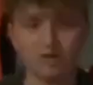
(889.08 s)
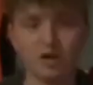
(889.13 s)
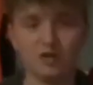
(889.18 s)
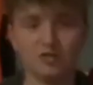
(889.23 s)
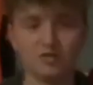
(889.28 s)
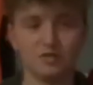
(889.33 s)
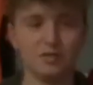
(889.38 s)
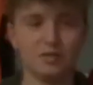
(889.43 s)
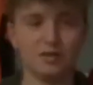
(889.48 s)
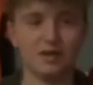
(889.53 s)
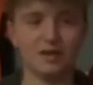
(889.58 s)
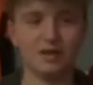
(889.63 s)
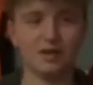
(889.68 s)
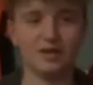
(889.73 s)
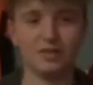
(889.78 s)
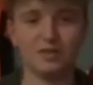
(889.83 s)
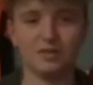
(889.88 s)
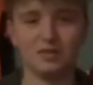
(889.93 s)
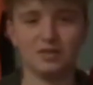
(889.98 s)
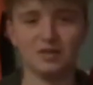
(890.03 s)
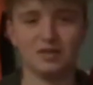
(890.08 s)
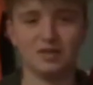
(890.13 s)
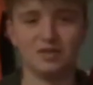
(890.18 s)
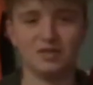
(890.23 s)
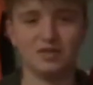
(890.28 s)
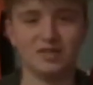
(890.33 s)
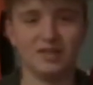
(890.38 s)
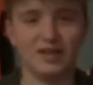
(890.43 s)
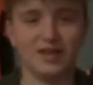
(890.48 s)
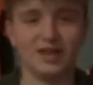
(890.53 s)
awesome, and I'll definitely
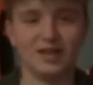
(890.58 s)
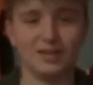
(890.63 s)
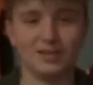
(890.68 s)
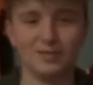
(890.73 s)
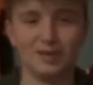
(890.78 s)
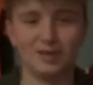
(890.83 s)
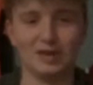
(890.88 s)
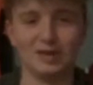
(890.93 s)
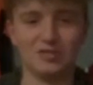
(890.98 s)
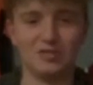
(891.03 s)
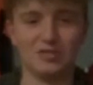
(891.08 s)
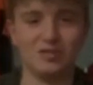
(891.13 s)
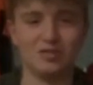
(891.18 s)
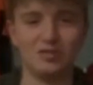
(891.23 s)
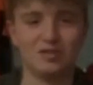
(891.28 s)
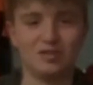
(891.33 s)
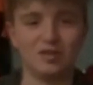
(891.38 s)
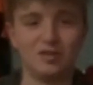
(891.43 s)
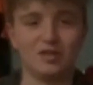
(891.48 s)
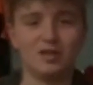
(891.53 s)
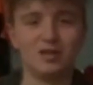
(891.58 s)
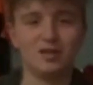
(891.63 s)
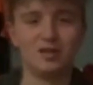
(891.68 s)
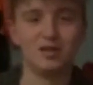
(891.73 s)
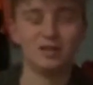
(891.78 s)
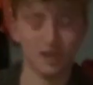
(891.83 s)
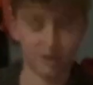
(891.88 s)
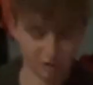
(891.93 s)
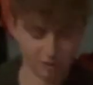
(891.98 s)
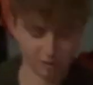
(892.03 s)
listen to that advice.
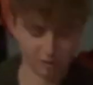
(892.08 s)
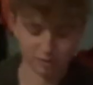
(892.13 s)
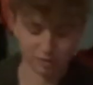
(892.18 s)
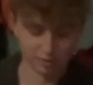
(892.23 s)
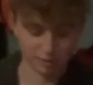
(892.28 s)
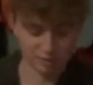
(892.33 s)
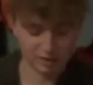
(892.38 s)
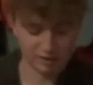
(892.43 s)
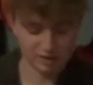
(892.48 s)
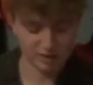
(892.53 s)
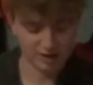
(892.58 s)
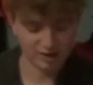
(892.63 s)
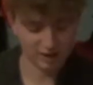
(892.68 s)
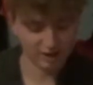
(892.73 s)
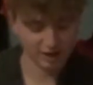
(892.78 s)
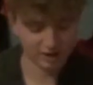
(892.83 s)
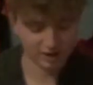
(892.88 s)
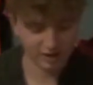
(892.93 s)
Thank you. And